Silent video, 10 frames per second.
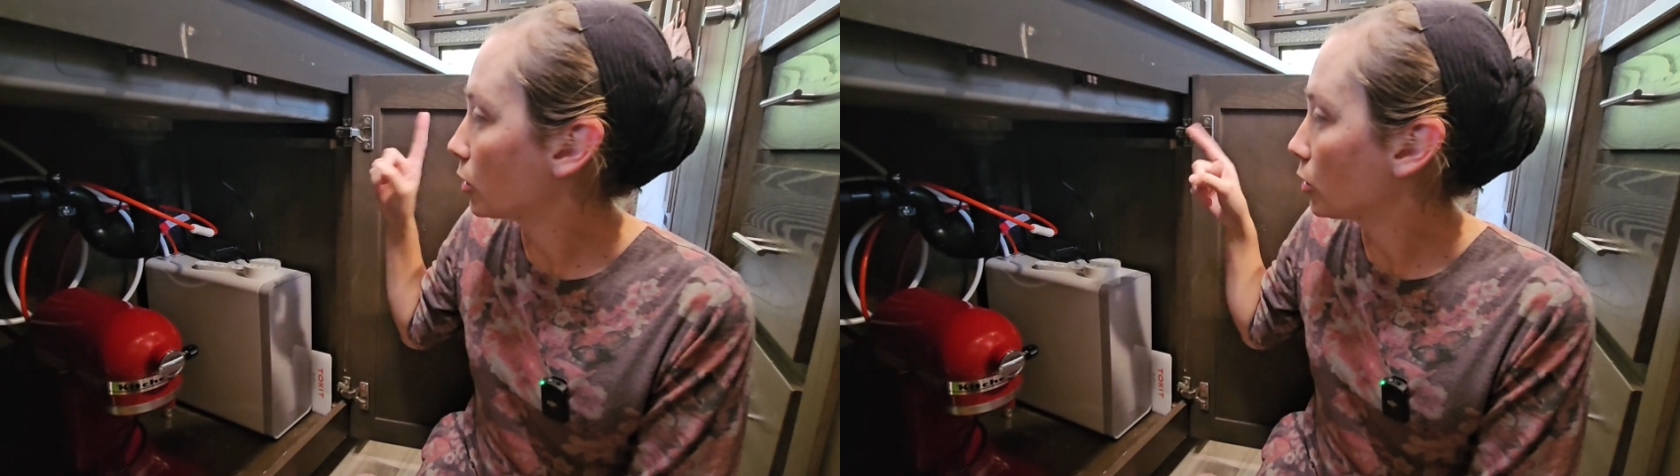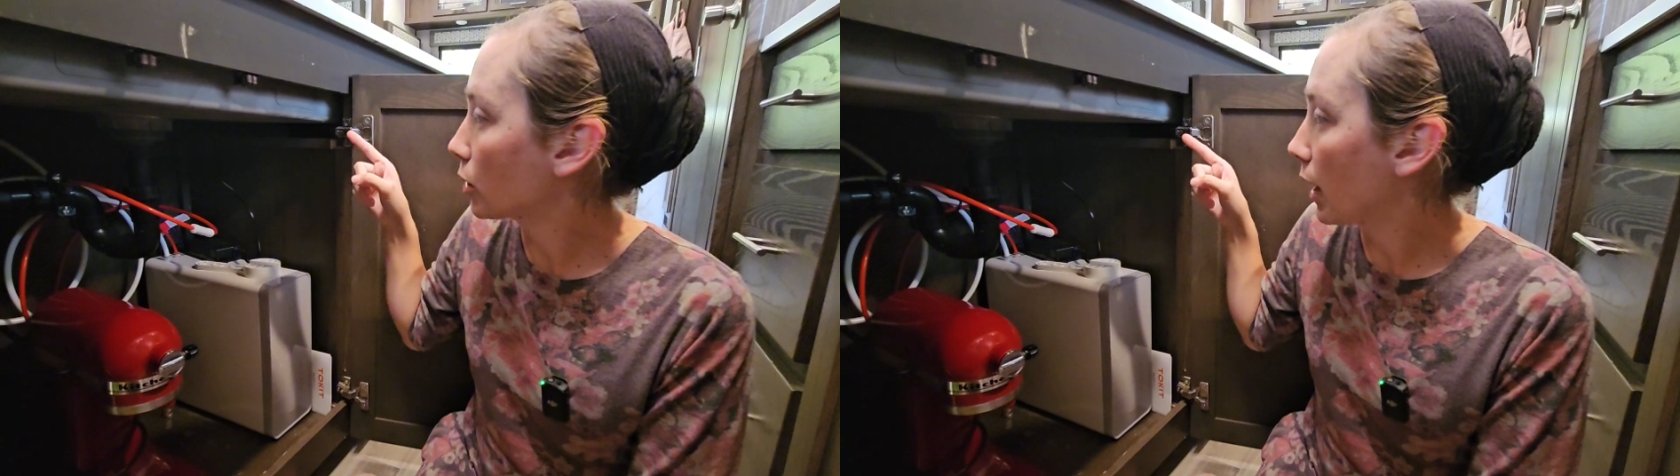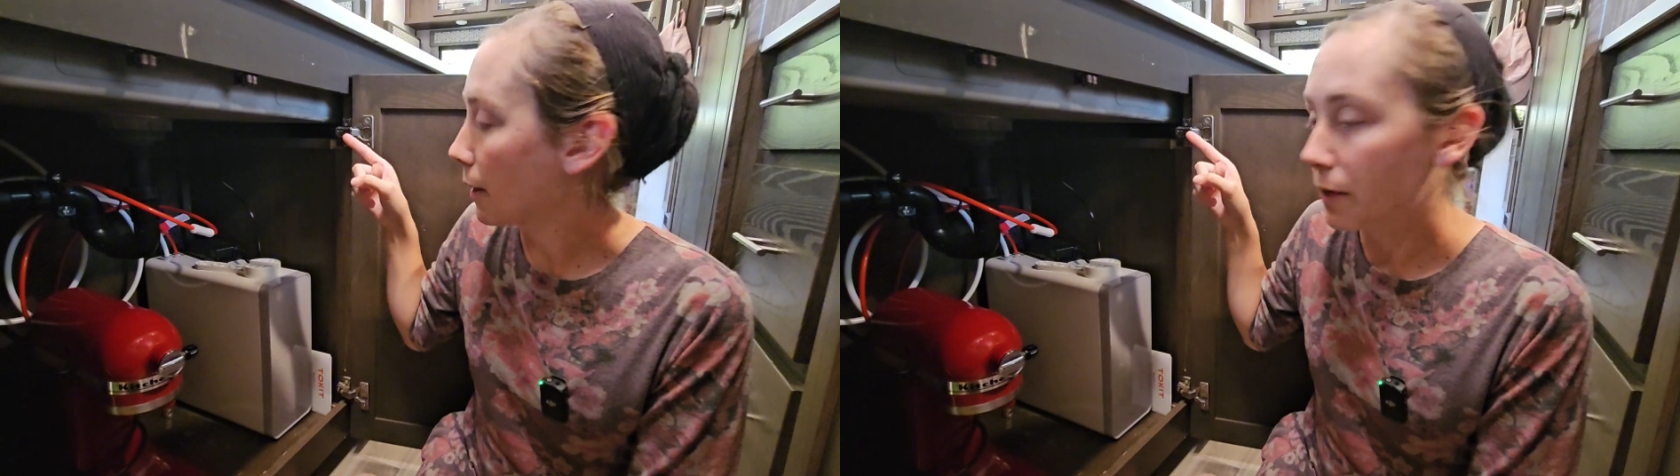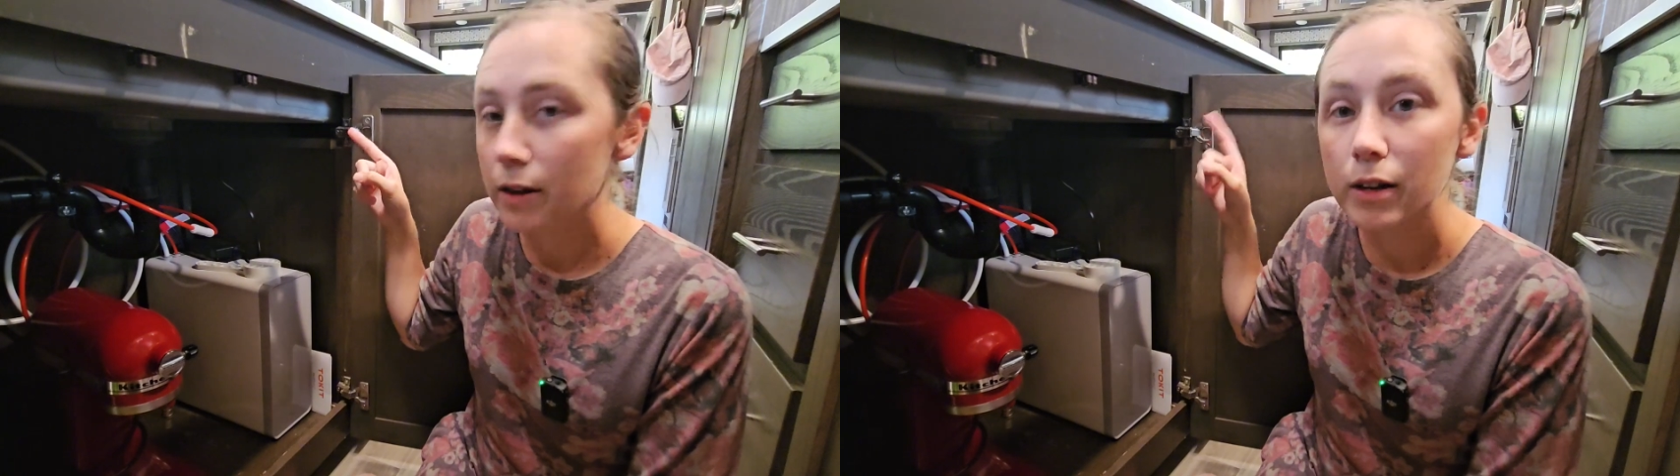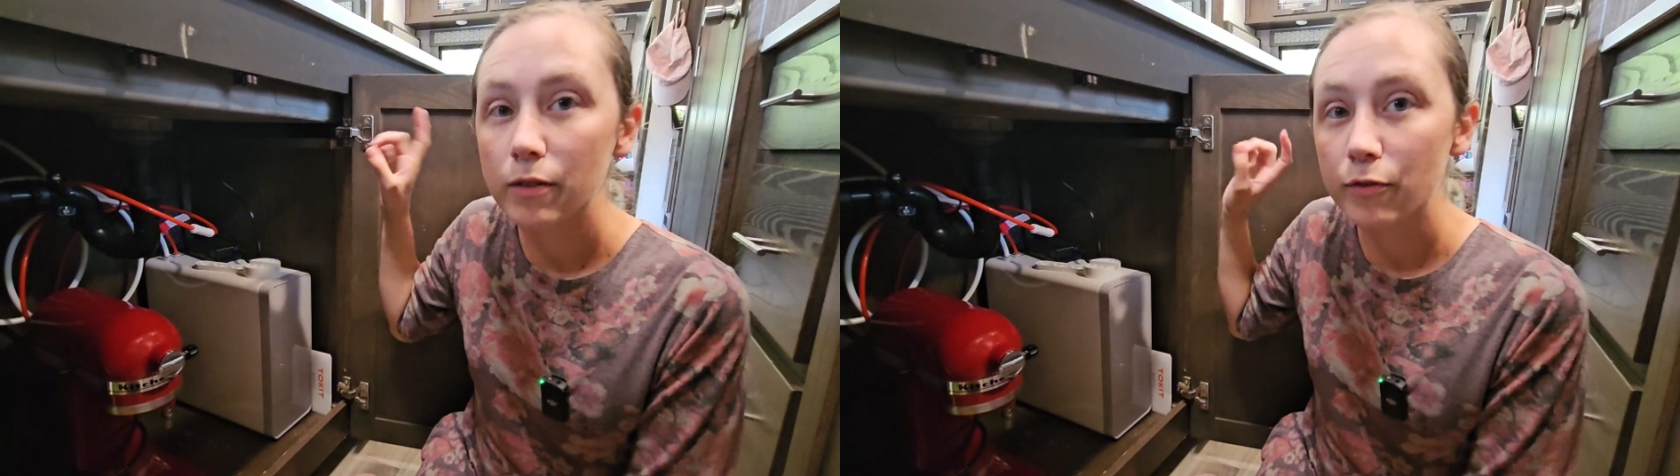look at
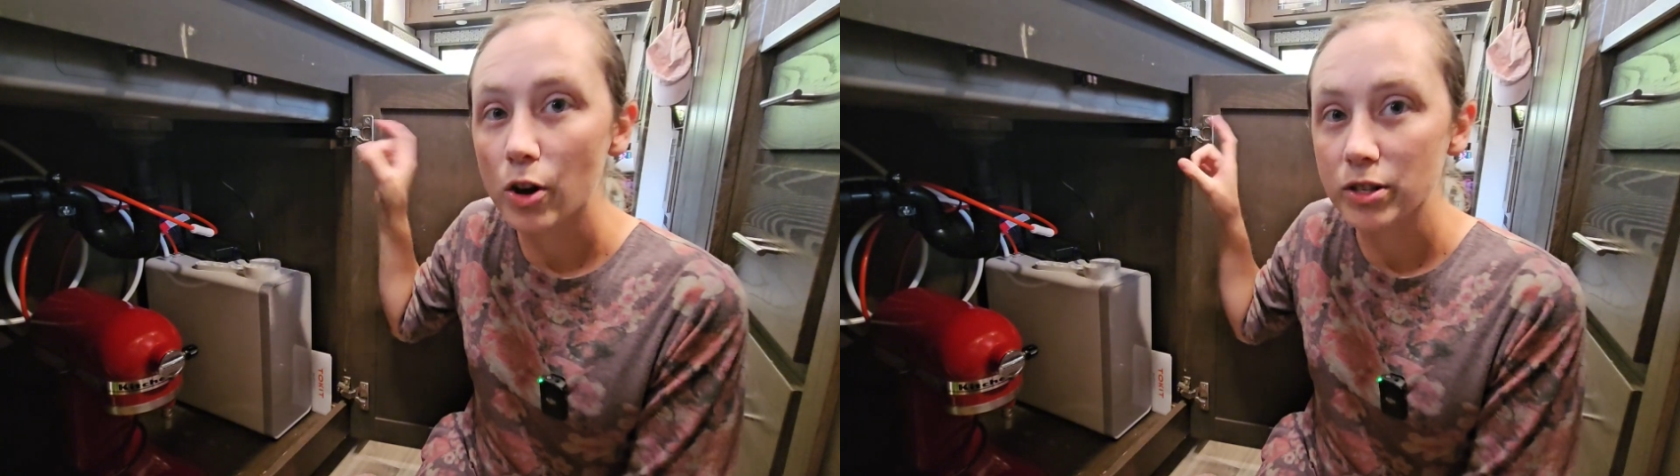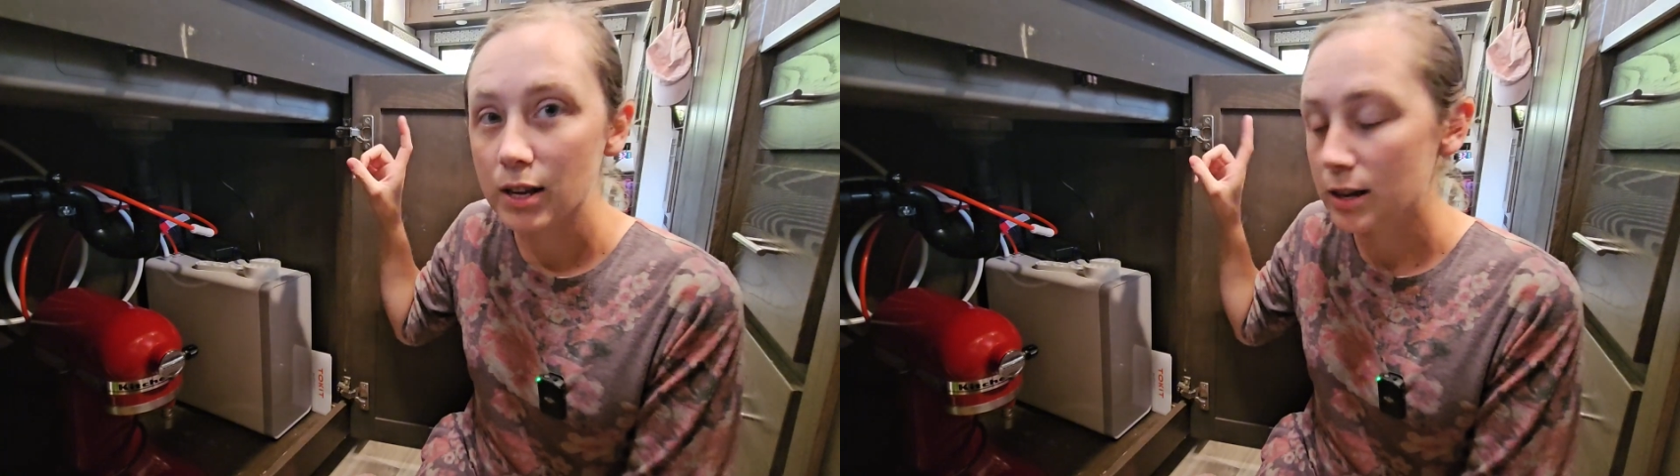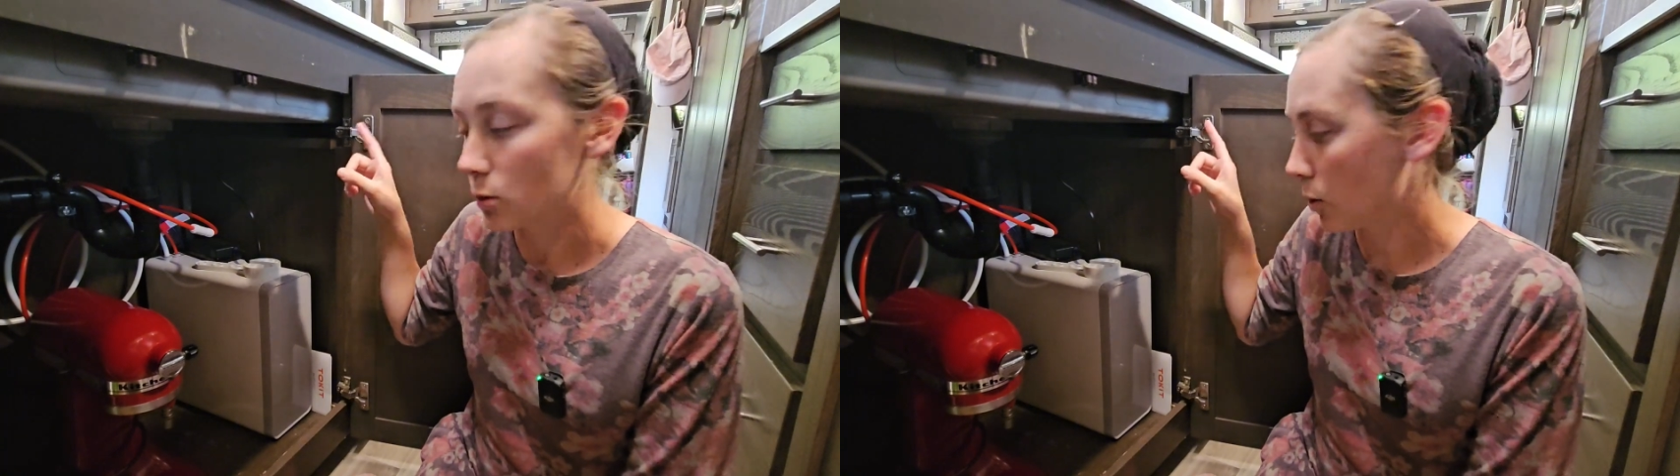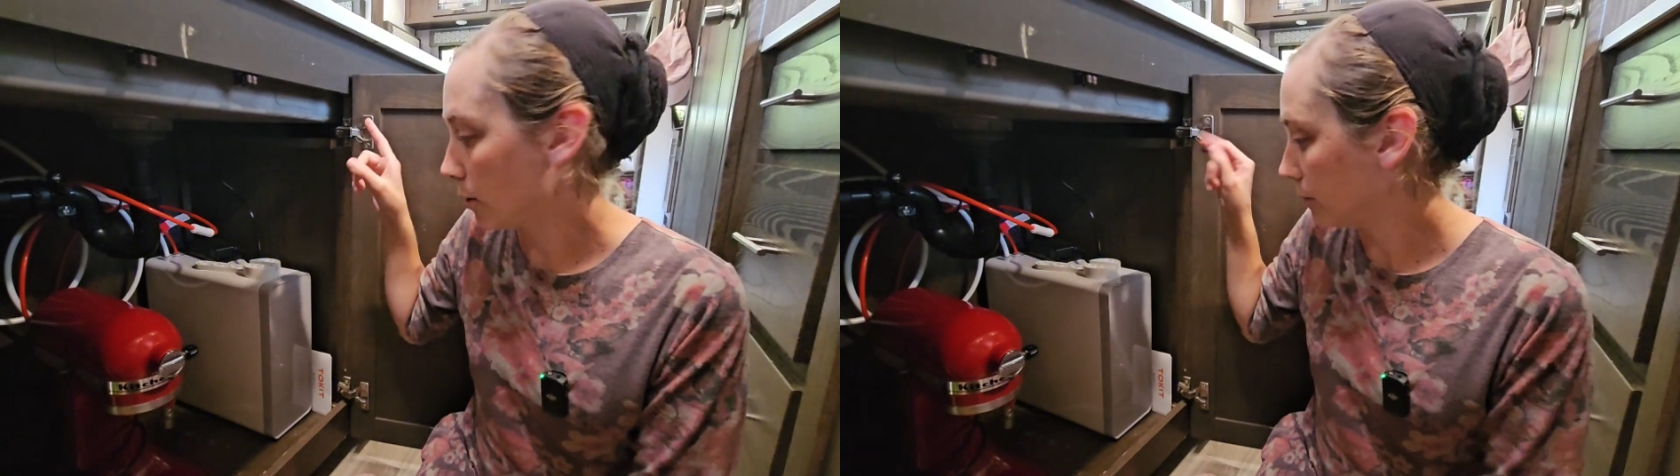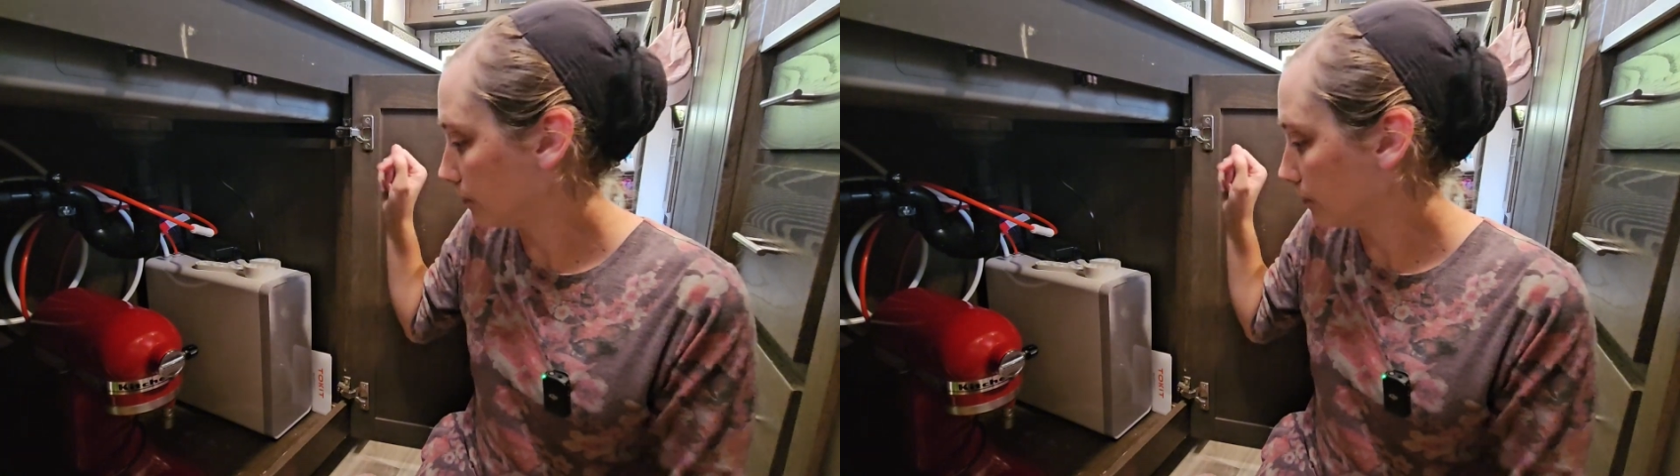the faucet as well.